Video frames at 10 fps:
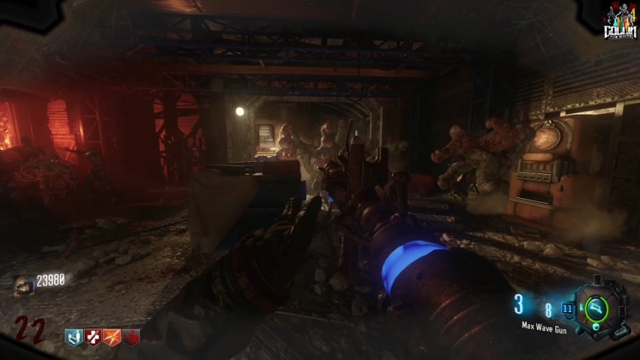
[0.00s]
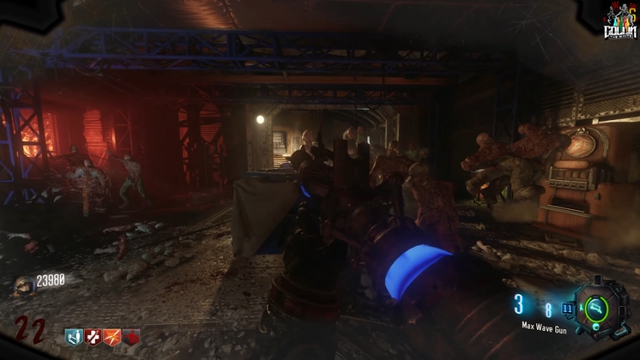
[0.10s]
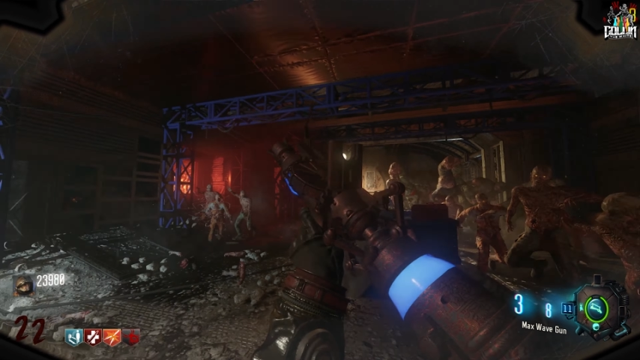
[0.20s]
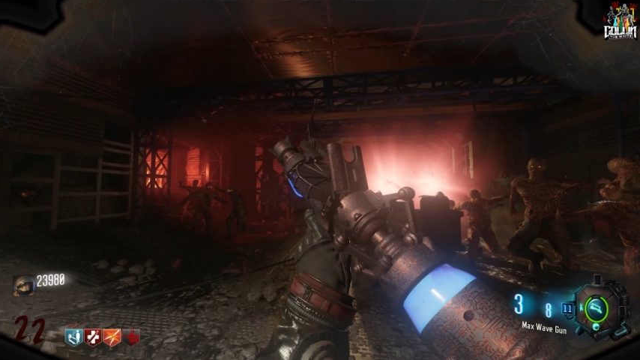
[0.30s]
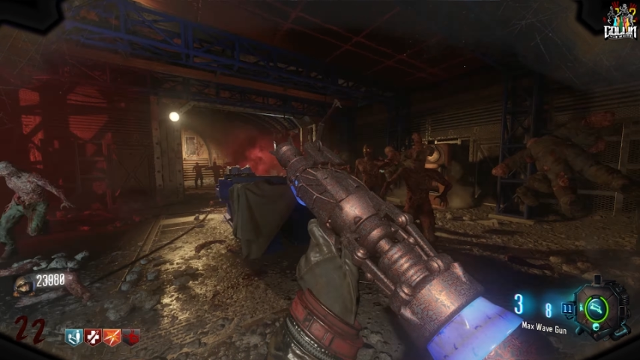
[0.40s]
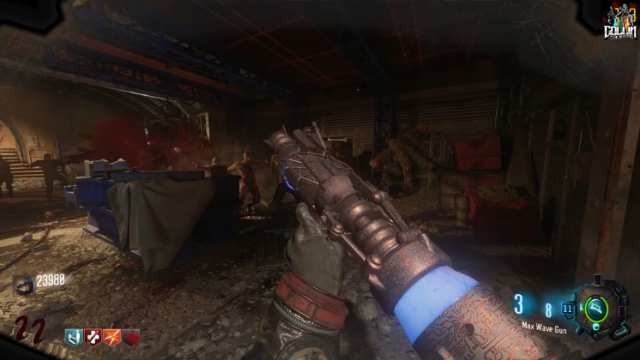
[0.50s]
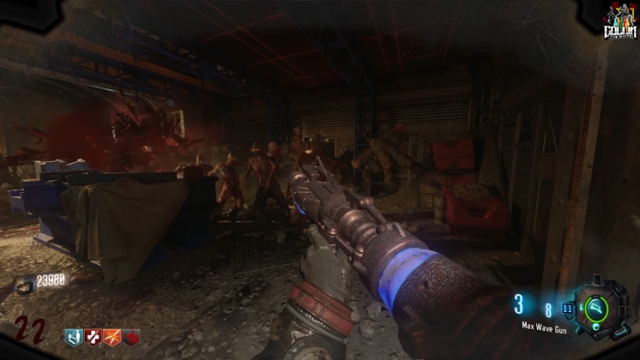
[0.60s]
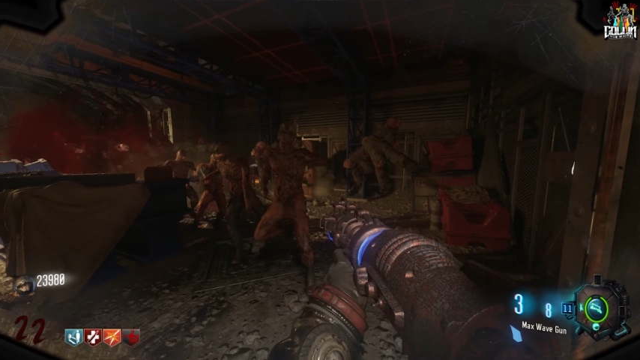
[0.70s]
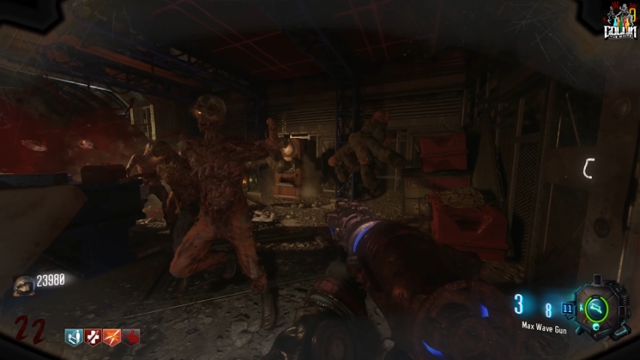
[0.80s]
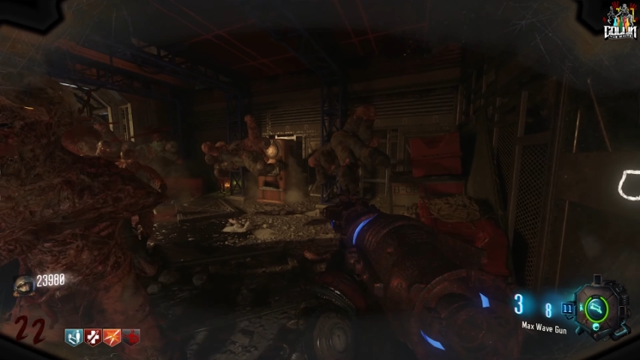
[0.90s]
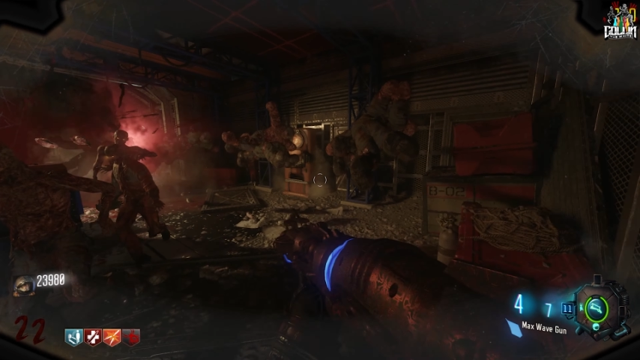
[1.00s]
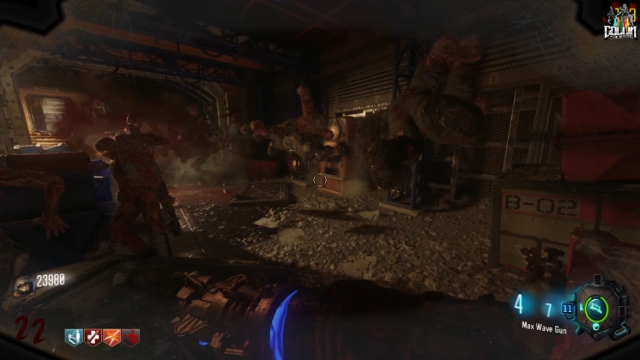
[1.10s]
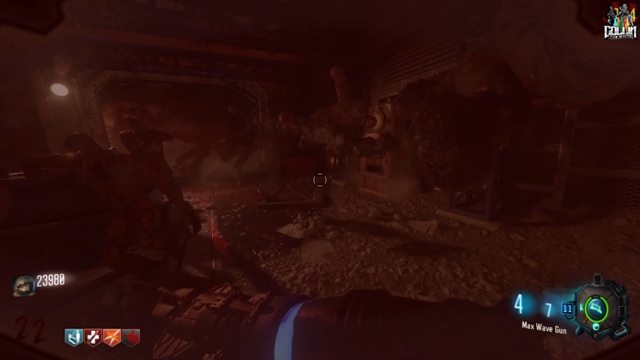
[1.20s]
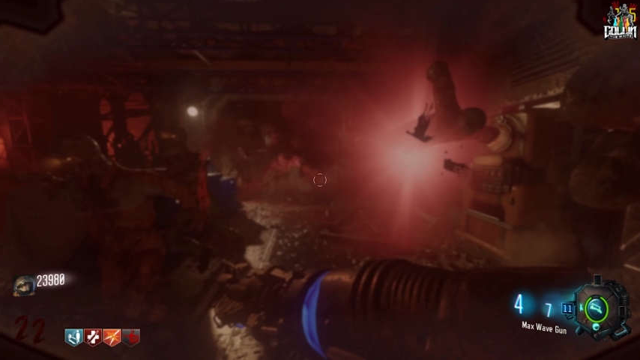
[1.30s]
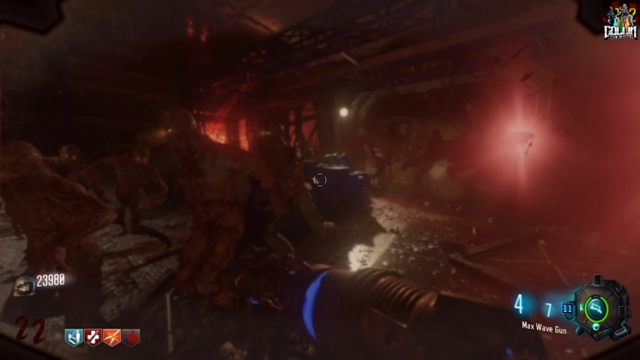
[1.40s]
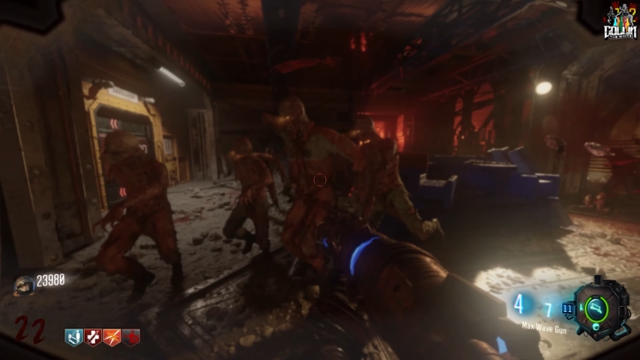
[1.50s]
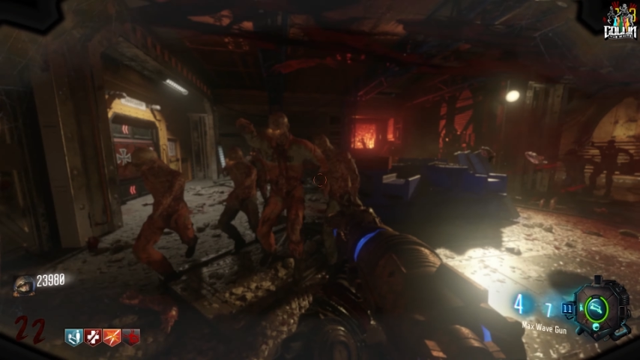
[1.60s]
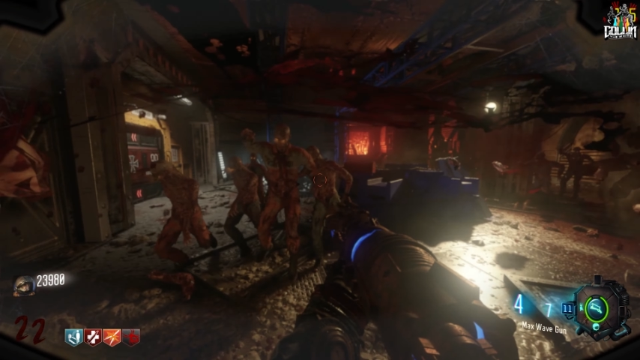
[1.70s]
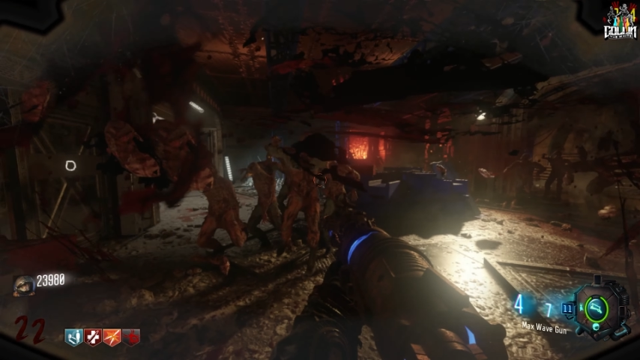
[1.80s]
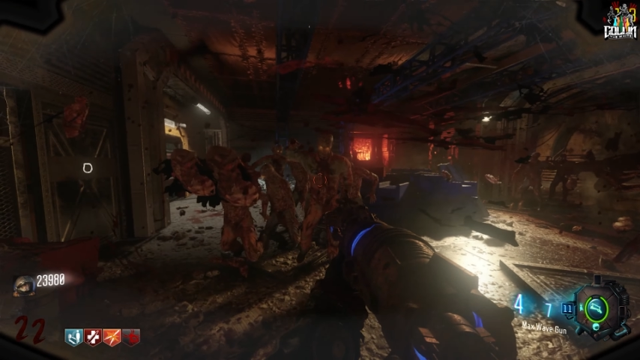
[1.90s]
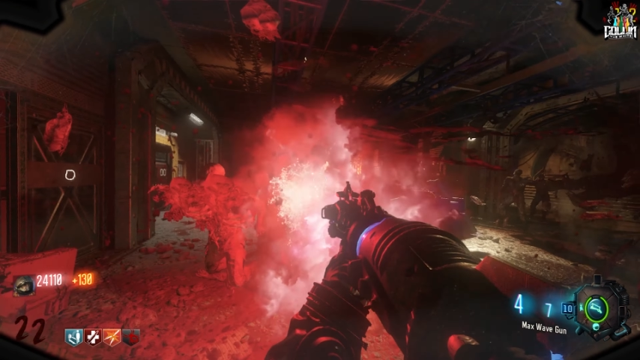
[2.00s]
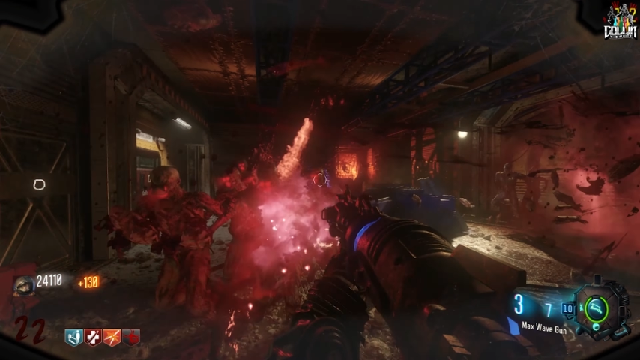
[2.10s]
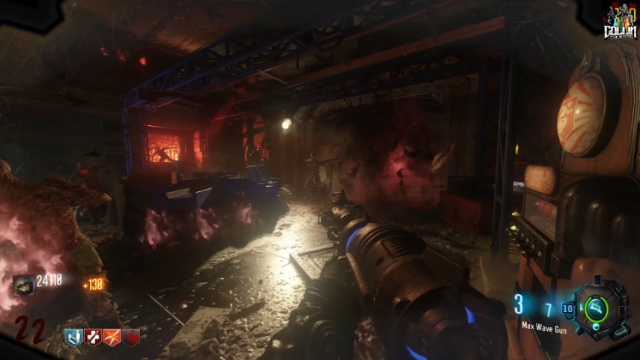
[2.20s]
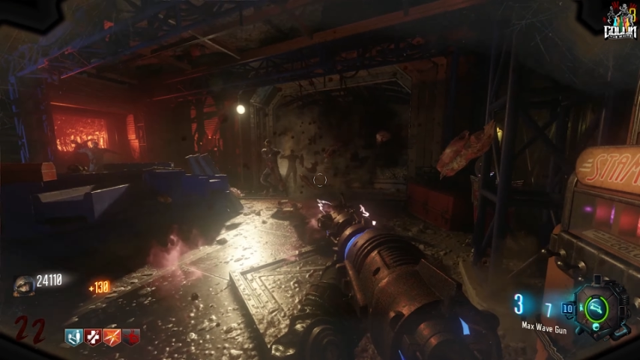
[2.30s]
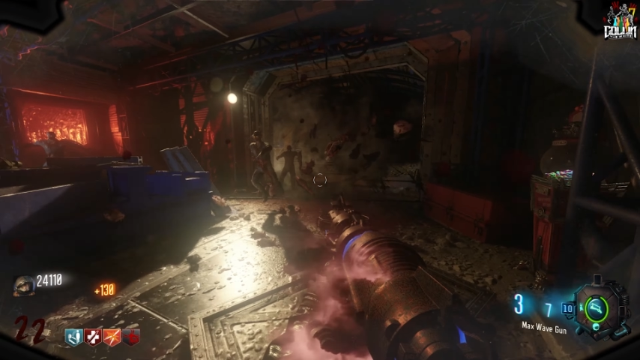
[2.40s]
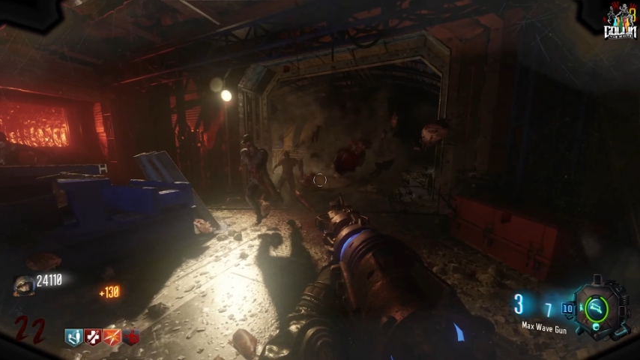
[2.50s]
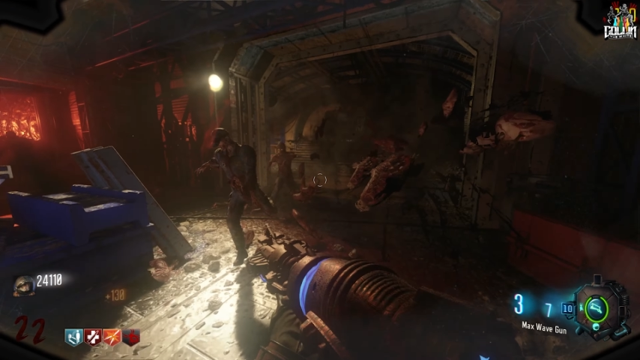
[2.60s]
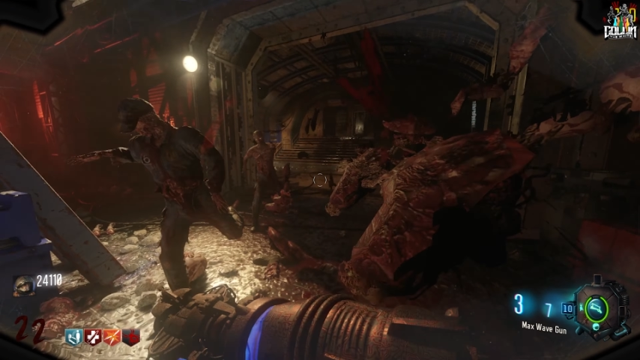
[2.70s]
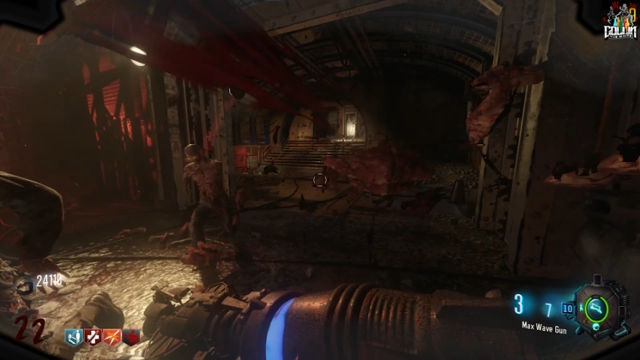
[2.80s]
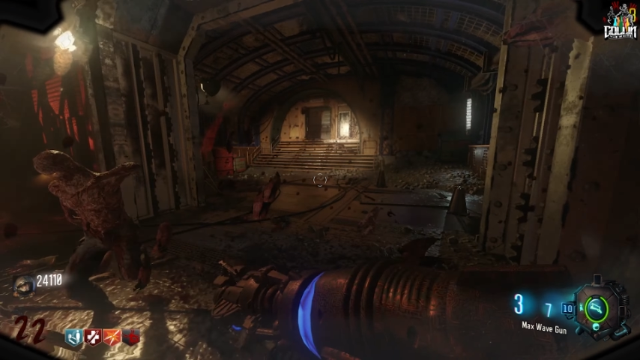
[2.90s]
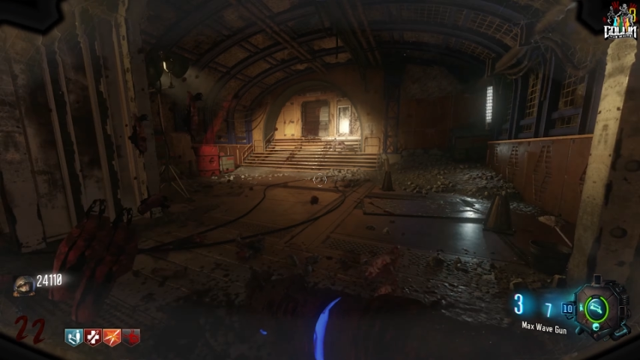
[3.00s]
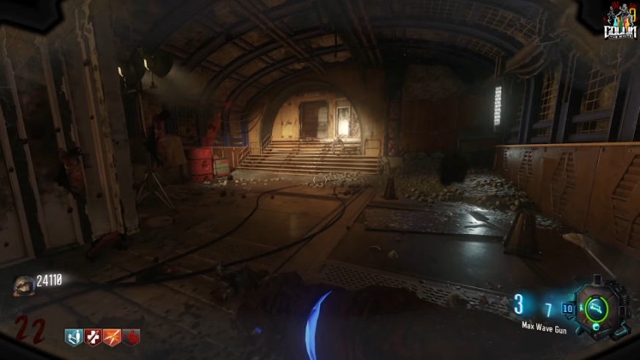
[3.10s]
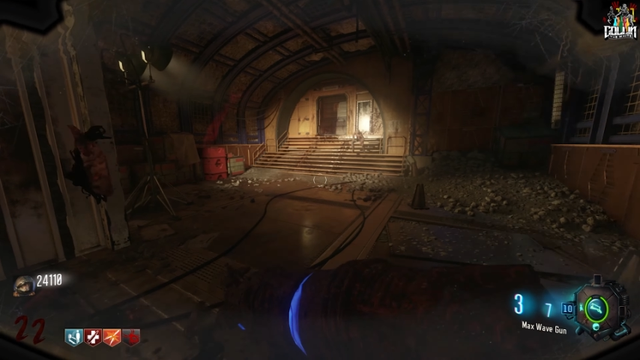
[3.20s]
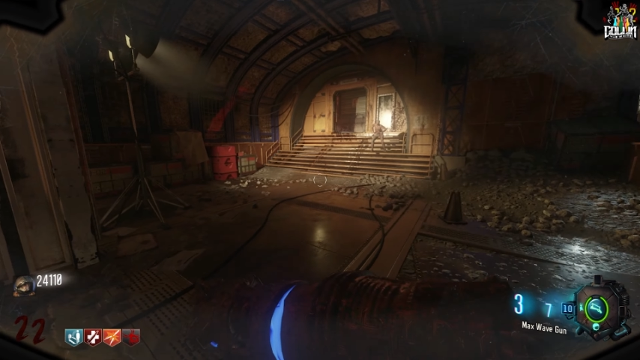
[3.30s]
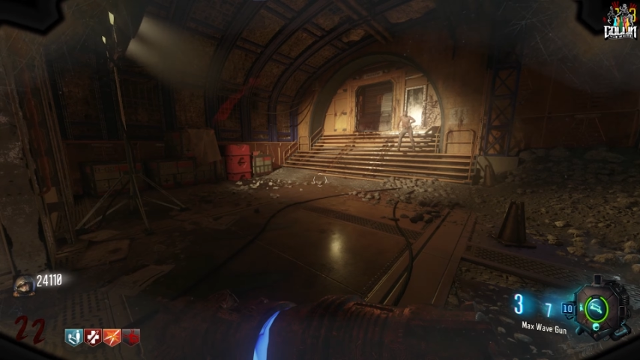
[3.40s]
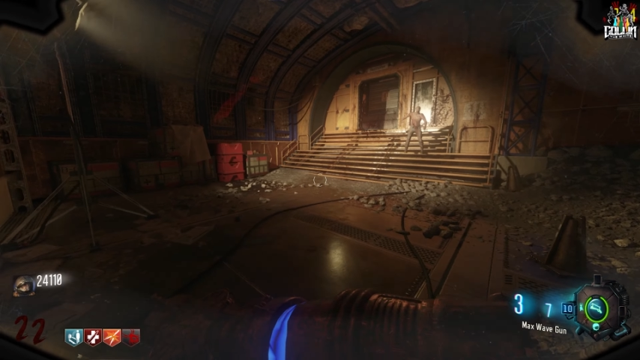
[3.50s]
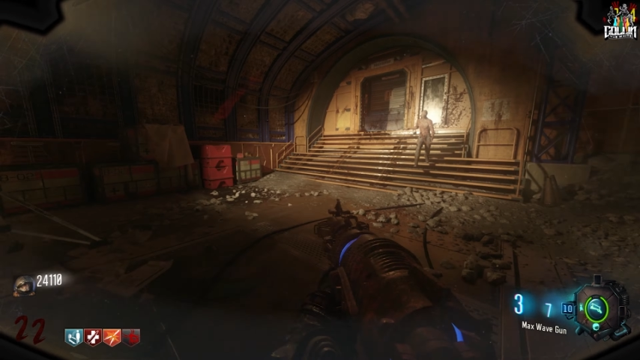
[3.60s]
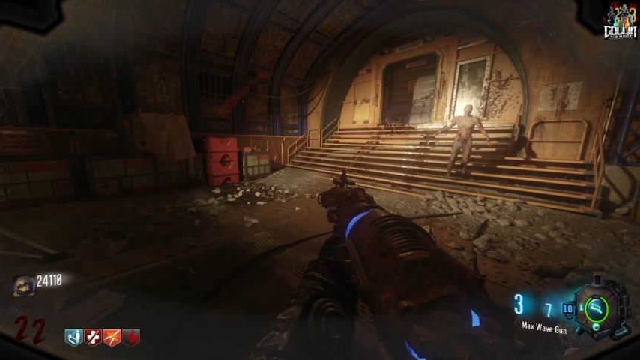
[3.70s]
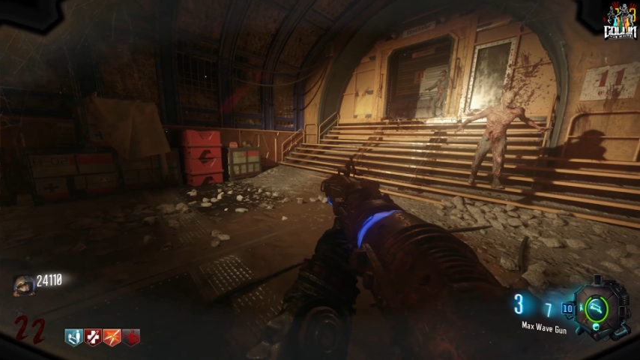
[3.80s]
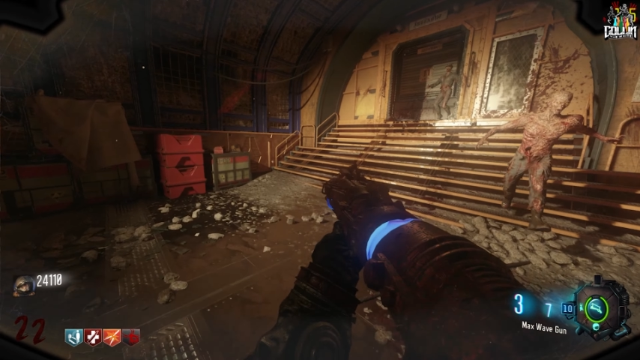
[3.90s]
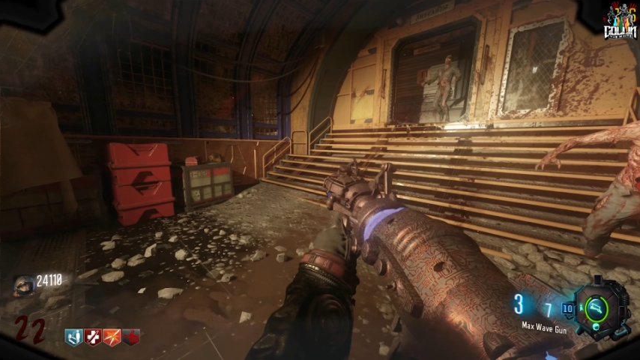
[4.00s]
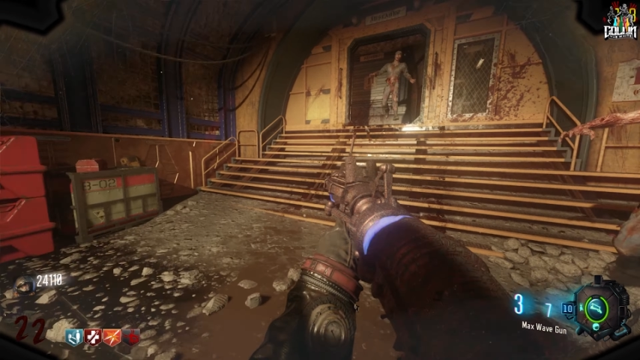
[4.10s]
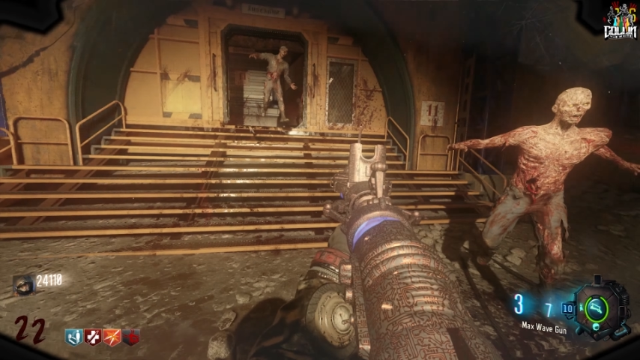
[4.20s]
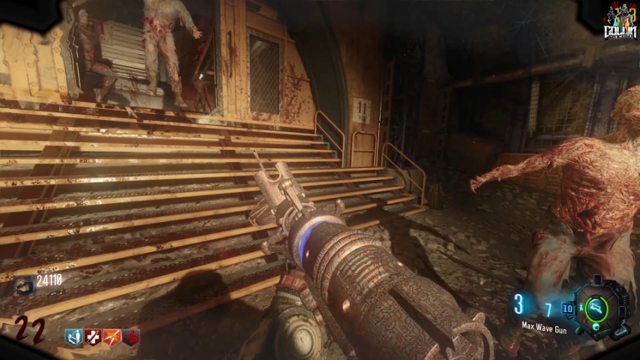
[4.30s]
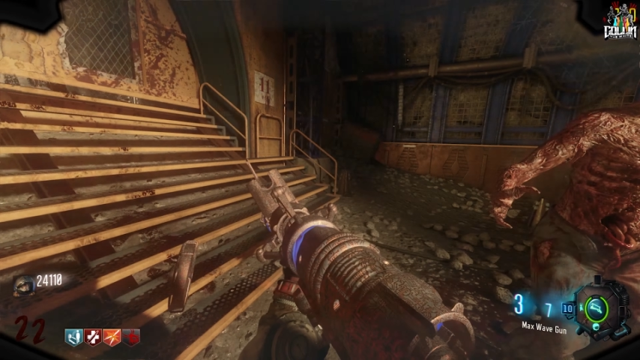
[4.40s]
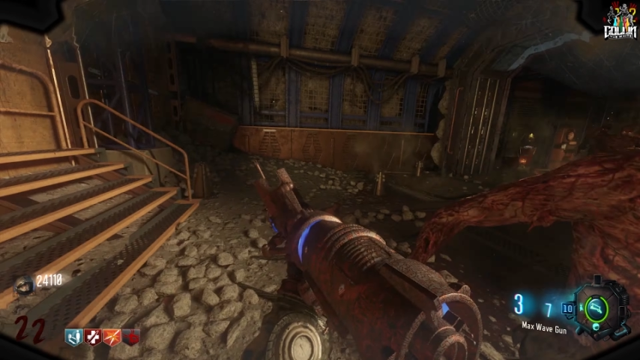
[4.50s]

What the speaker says: Nobody's mouth can be seen.